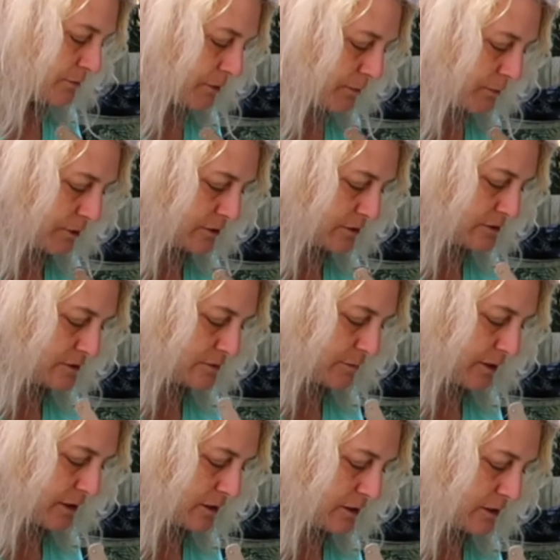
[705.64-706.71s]
my Marlin
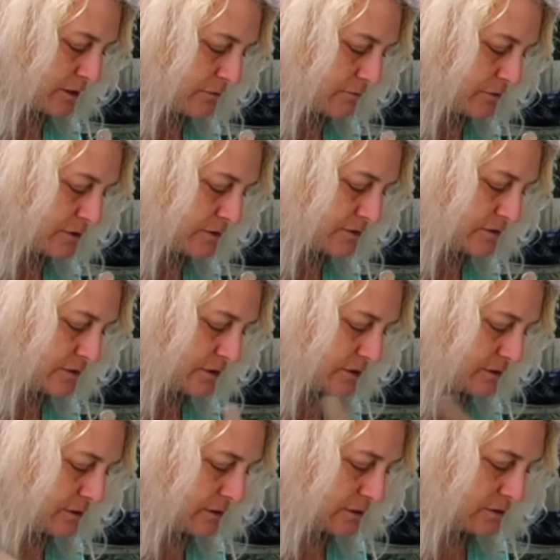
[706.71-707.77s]
spike and reseat
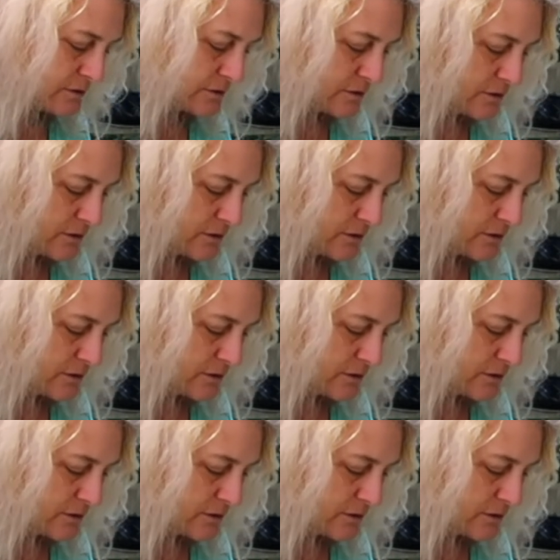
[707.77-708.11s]
it.